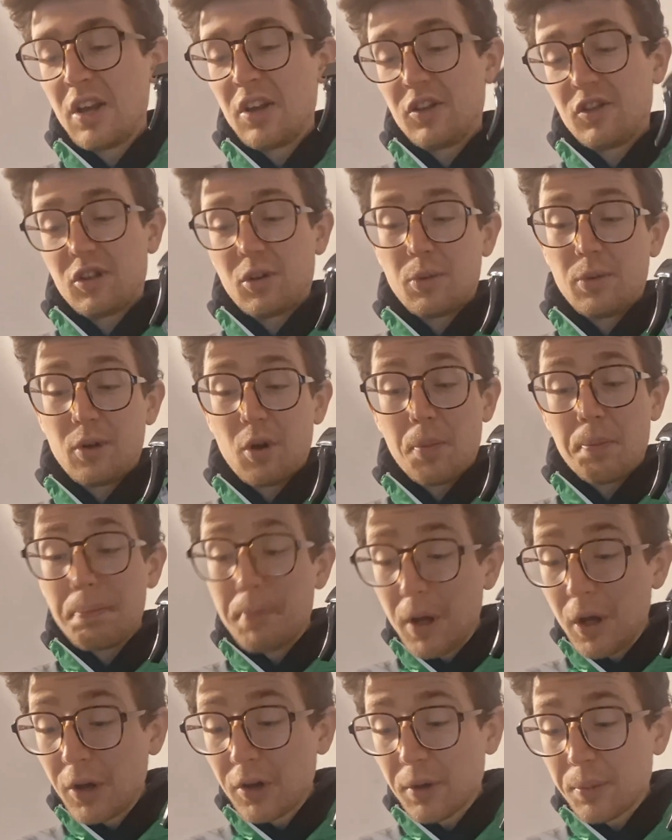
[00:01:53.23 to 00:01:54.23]
So we've got
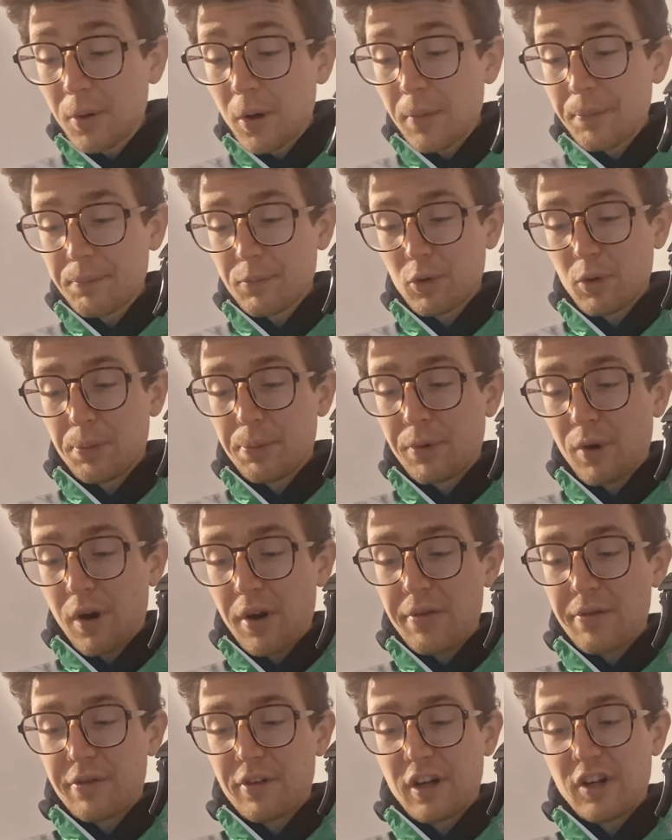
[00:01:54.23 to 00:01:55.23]
bergamot for a
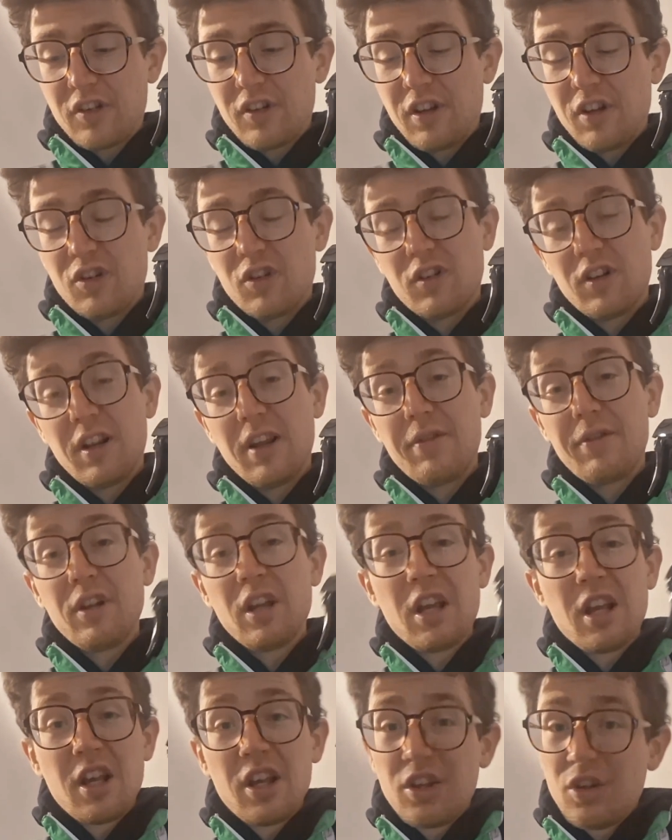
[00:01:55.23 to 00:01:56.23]
bright, fresh citrus lift.
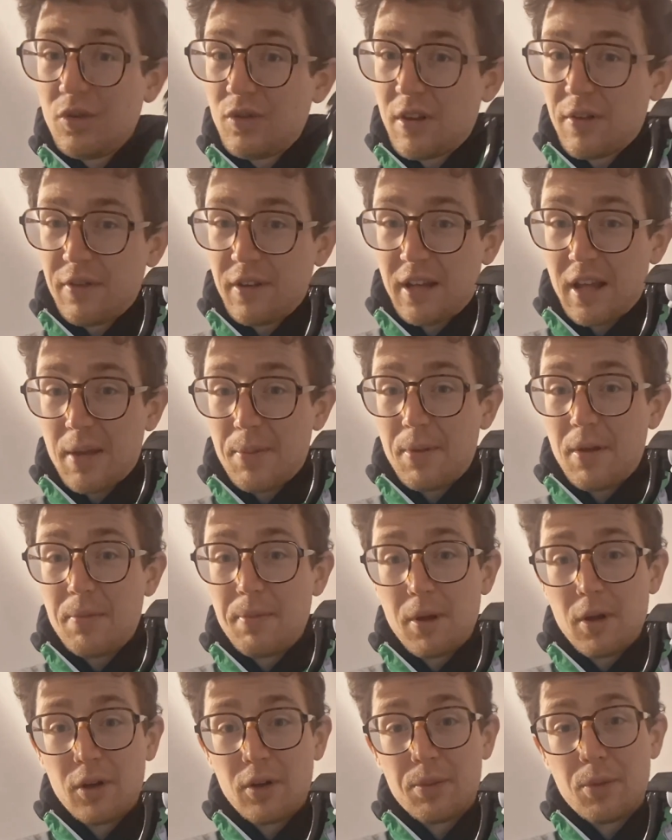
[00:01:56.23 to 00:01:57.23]
You definitely get a bit of
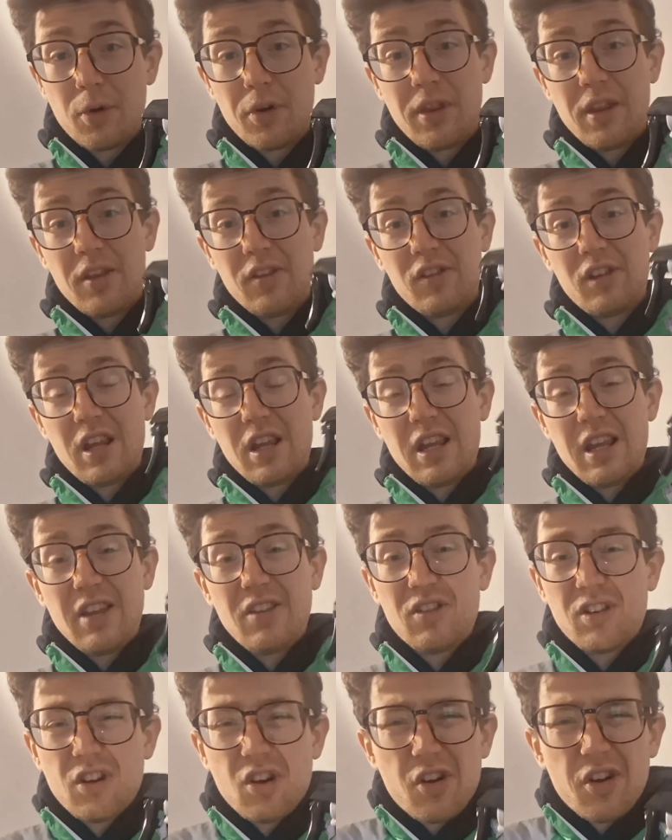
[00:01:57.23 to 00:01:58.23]
bergamot in this. It
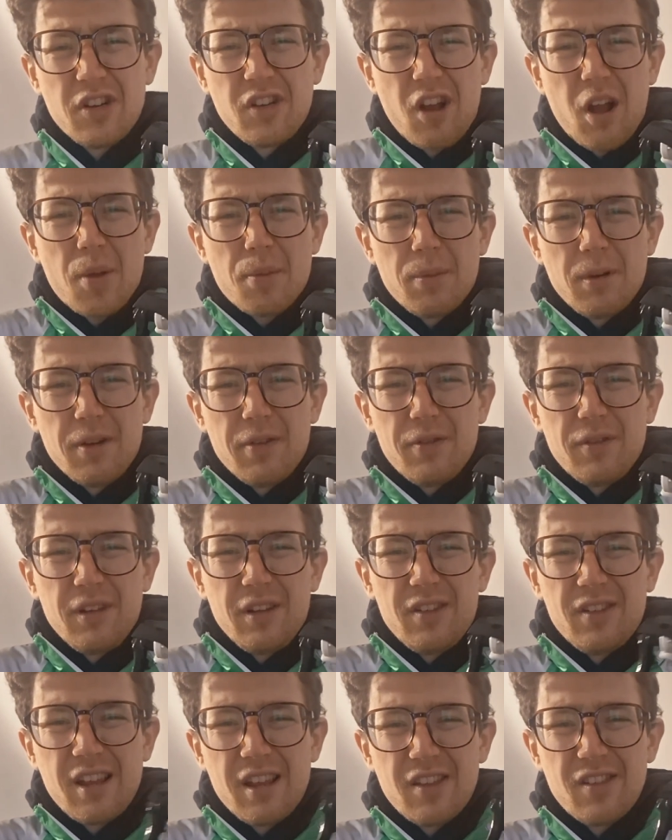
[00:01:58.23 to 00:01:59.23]
is a nice, uplifting,
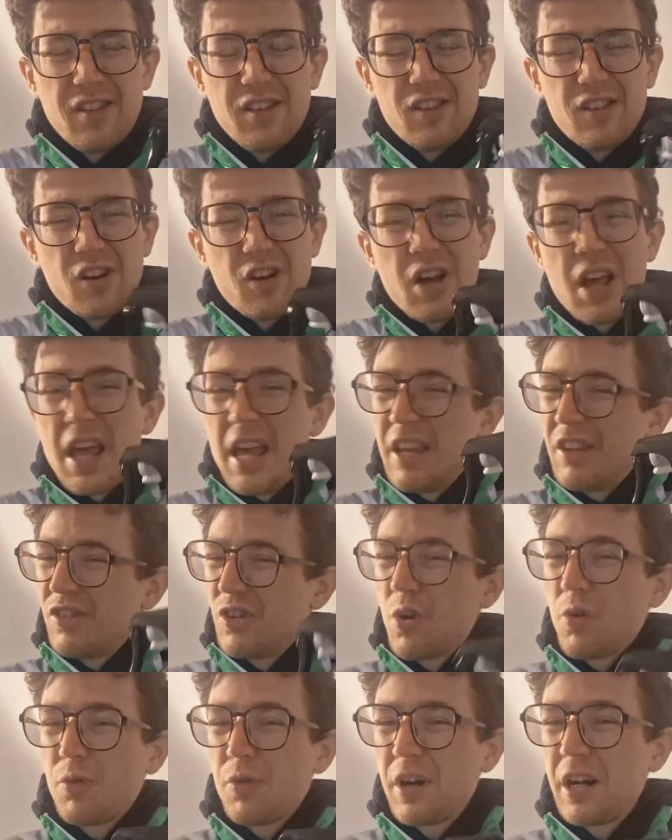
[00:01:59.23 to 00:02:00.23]
zesty start. It's
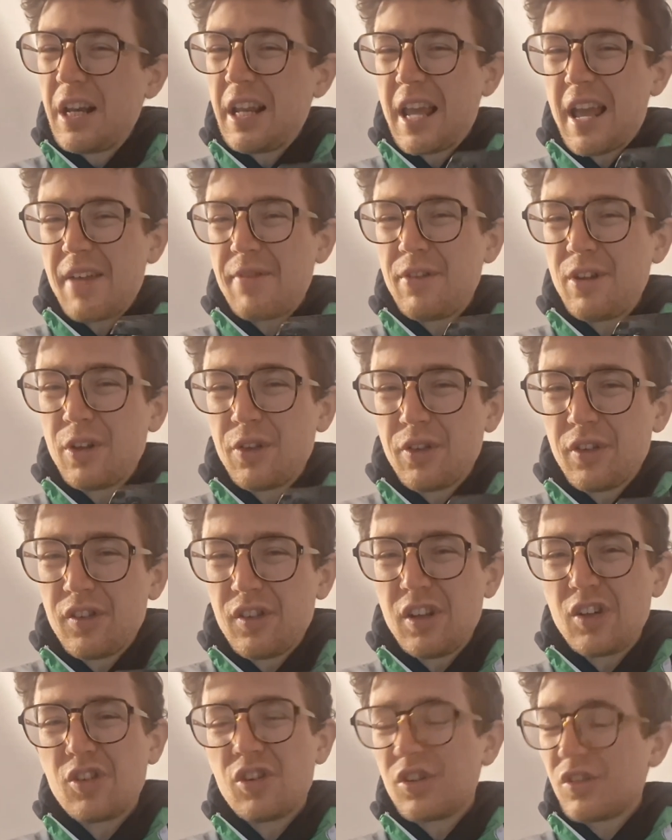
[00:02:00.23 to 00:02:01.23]
not really heavy on the
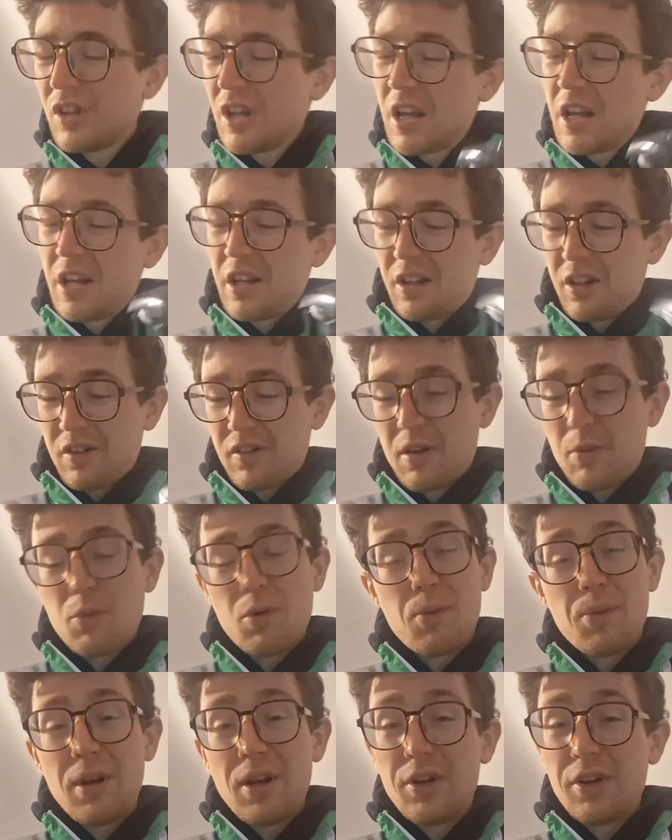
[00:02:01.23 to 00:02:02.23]
citrus, because then
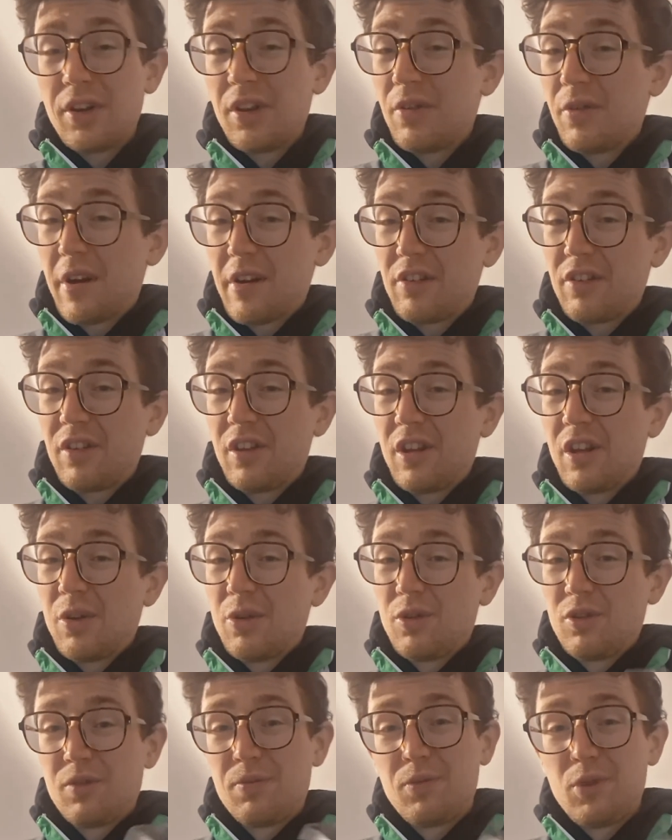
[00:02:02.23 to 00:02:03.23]
when we look at the rest of the
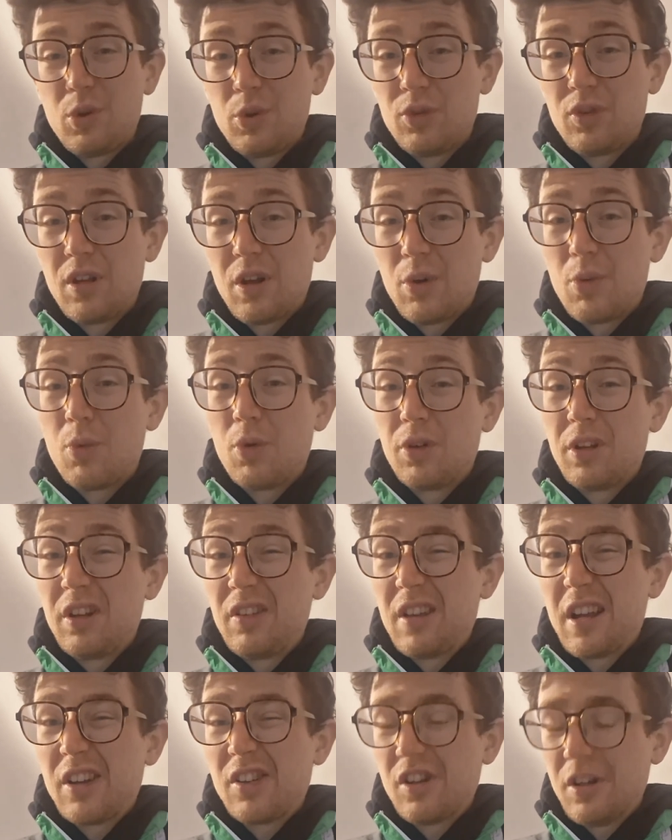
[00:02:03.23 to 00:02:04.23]
notes, you'll tell what
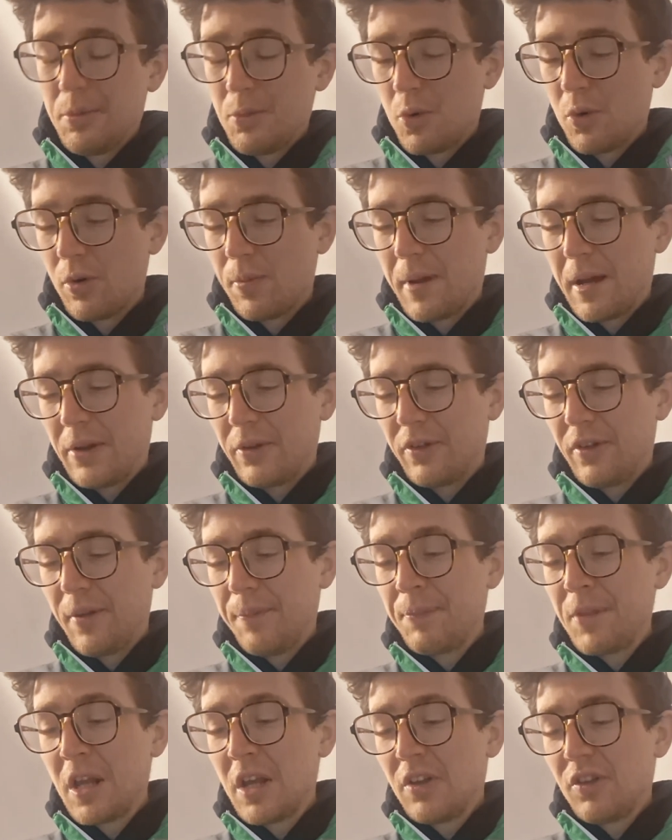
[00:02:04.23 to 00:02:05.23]
is actually more about
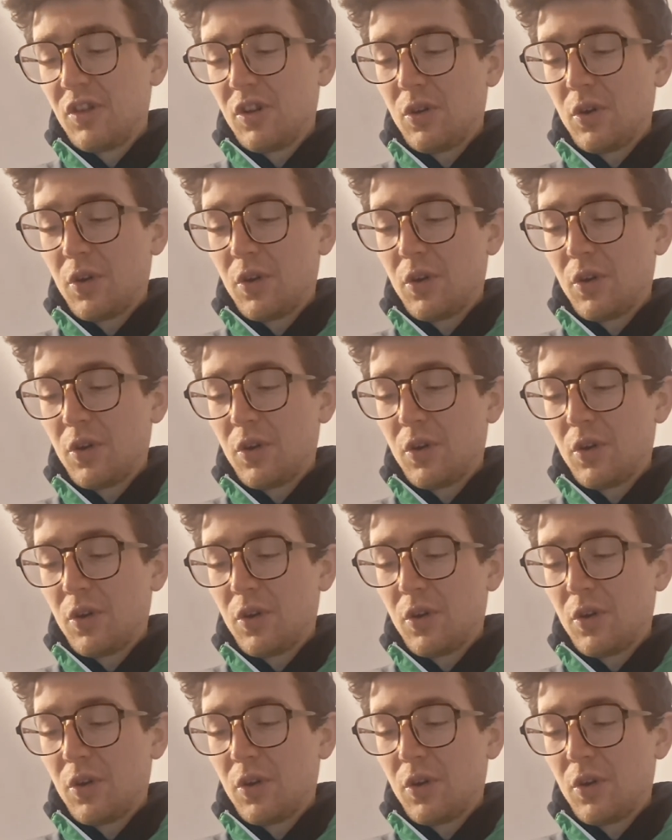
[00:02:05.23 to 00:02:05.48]
it. So you've